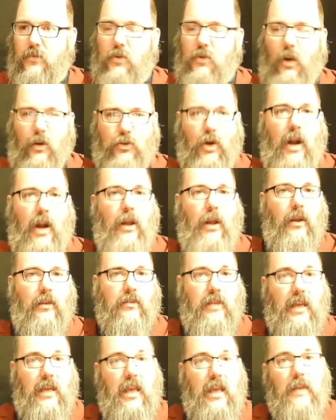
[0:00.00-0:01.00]
are trying
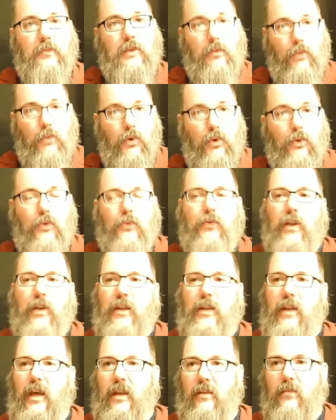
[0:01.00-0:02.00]
to get him to move,
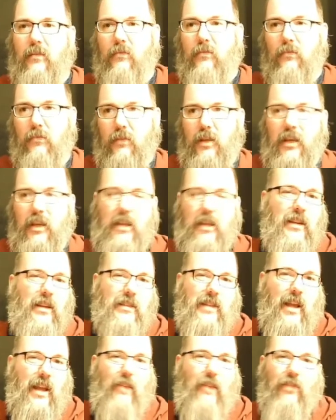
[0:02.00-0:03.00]
and he
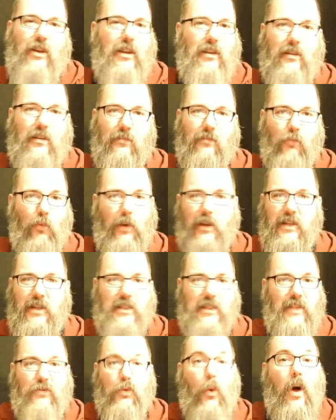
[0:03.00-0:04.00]
doesn't have
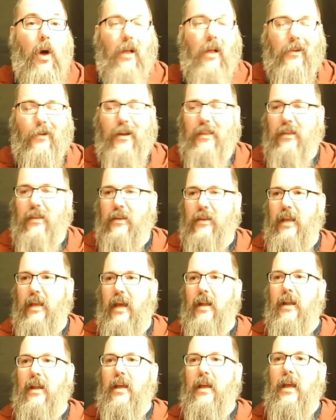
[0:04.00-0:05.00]
his wallet or anything like that.